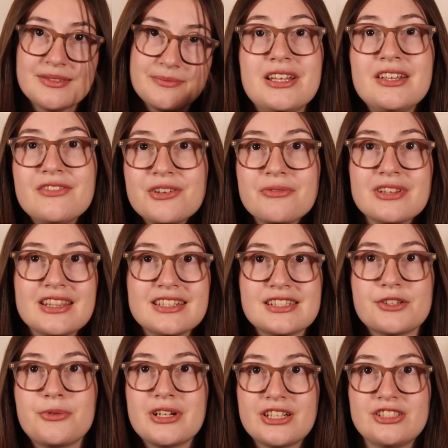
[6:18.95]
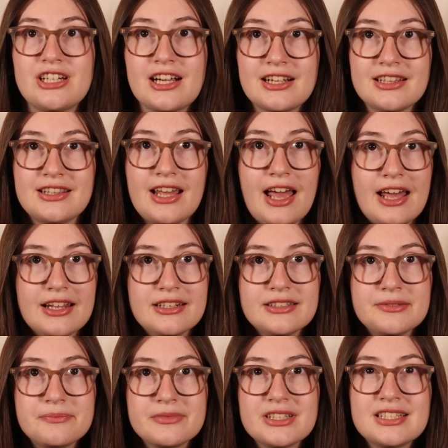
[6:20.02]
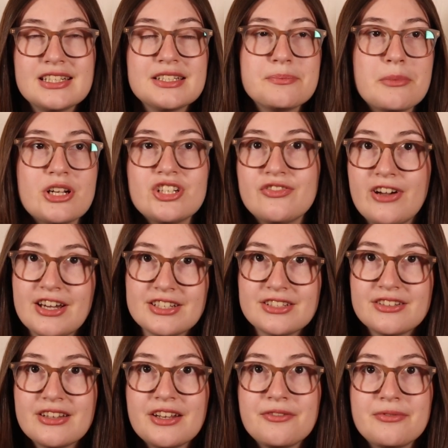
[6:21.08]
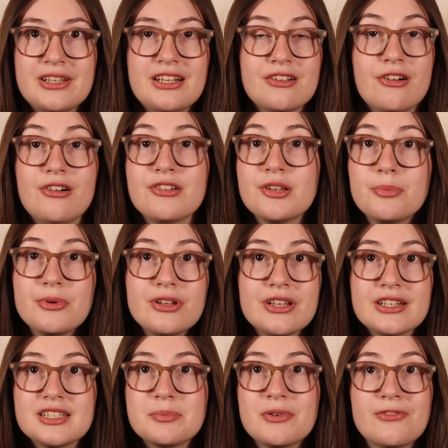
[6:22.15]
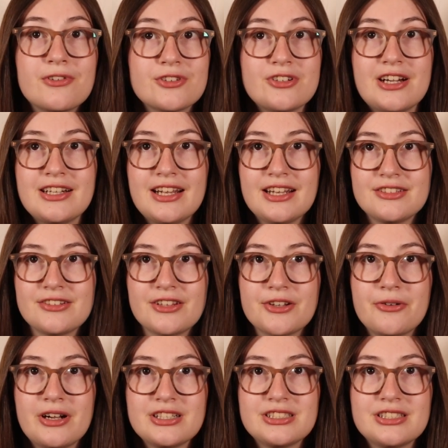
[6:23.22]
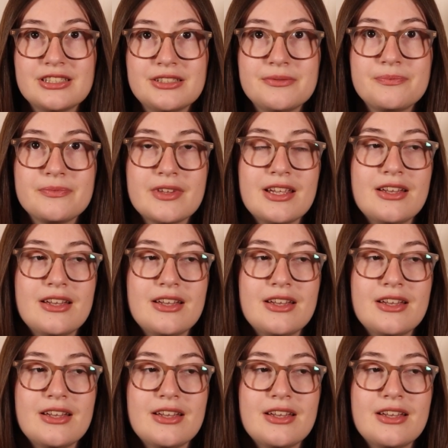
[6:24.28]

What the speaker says: But even with this quick check at the end, this is much faster than reading all the bullets before trying to answer the question,